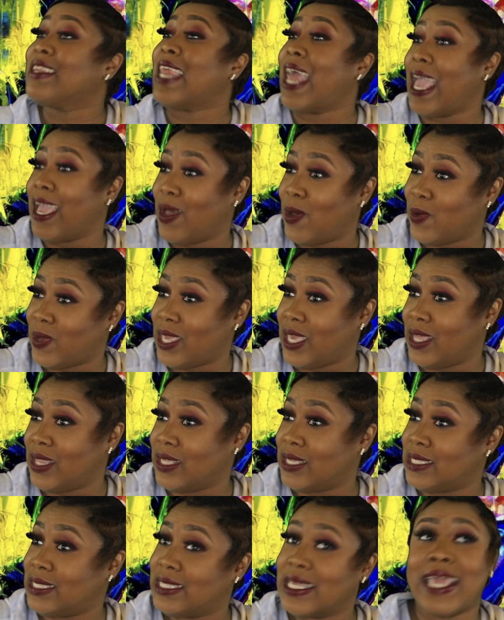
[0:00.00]
They gonna kill
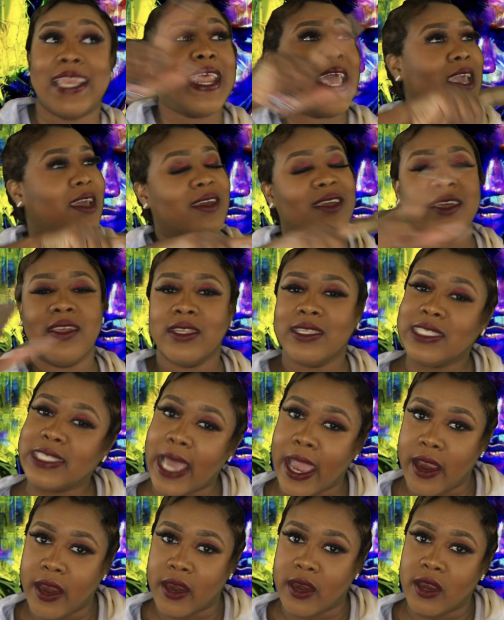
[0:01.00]
us. And they,
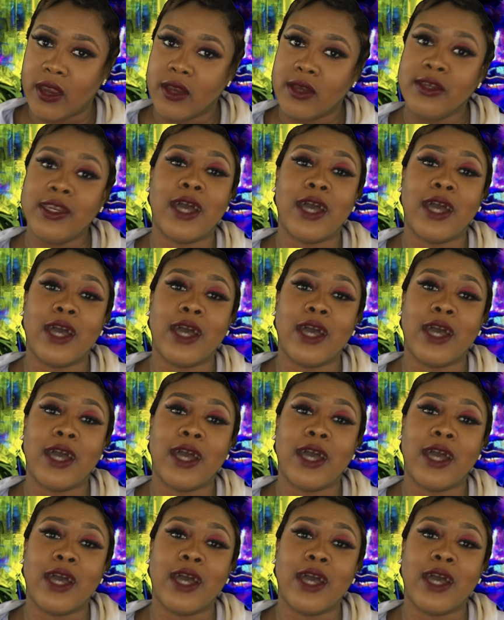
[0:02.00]
sir,